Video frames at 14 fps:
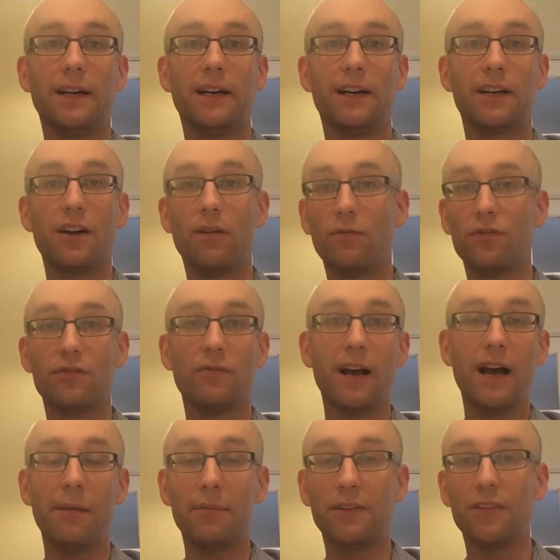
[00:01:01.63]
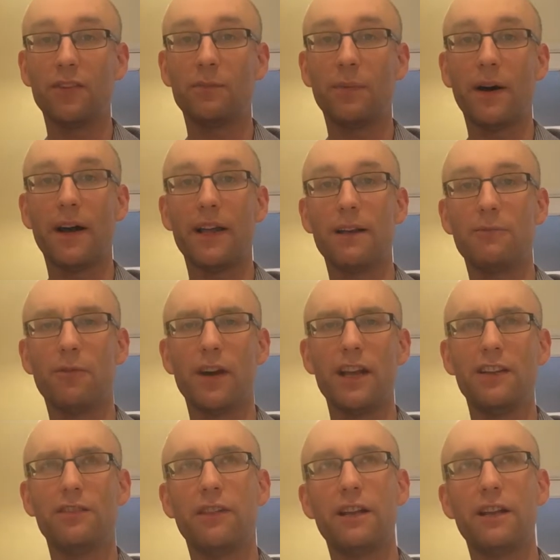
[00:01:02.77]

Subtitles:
our cultural habitus, by what he